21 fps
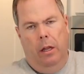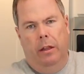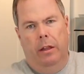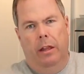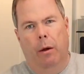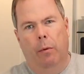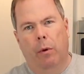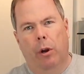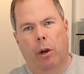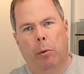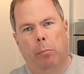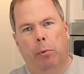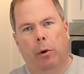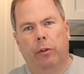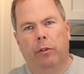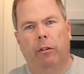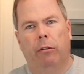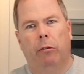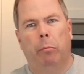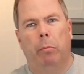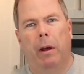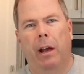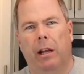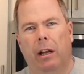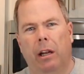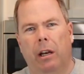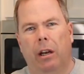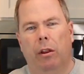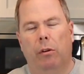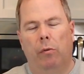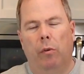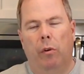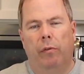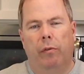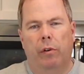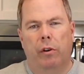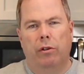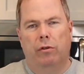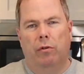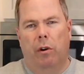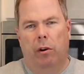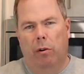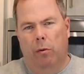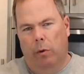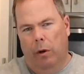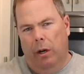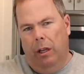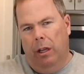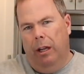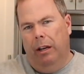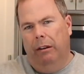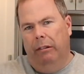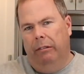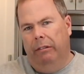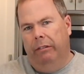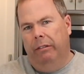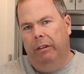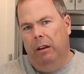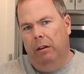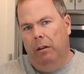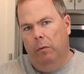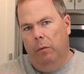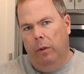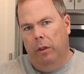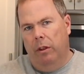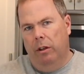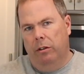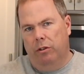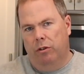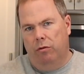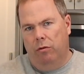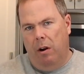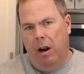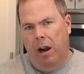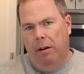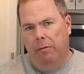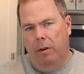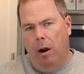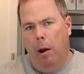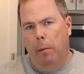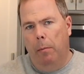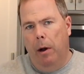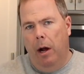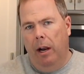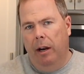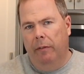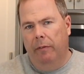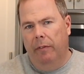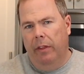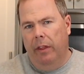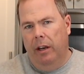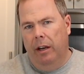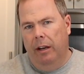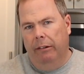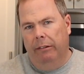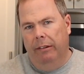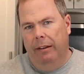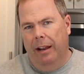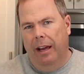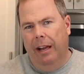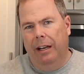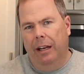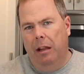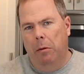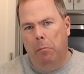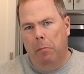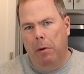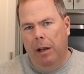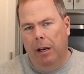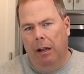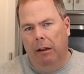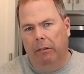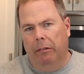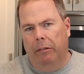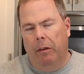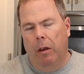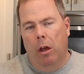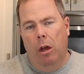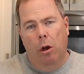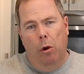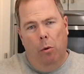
Now we're going to put this back into the refrigerator. We're going to let it sit with this dry rub on it for the next 90 minutes.